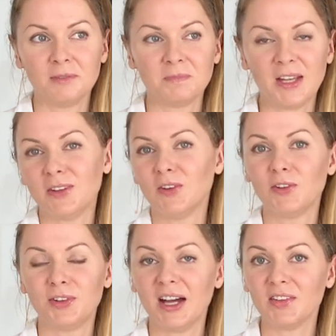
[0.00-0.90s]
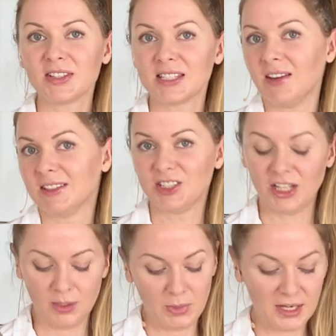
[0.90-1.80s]
I don't know, 5, 7,
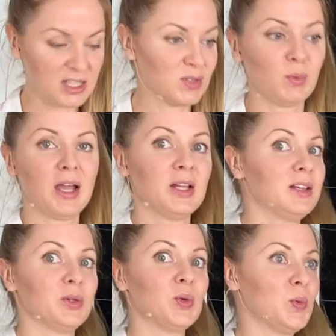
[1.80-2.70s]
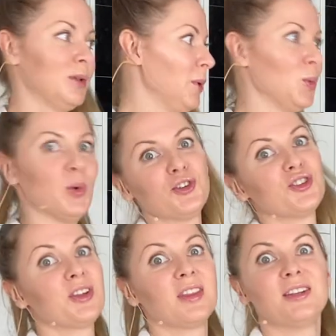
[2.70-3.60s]
10 minutes while you will be
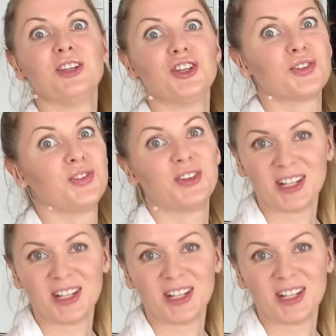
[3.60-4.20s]
washing the dish, for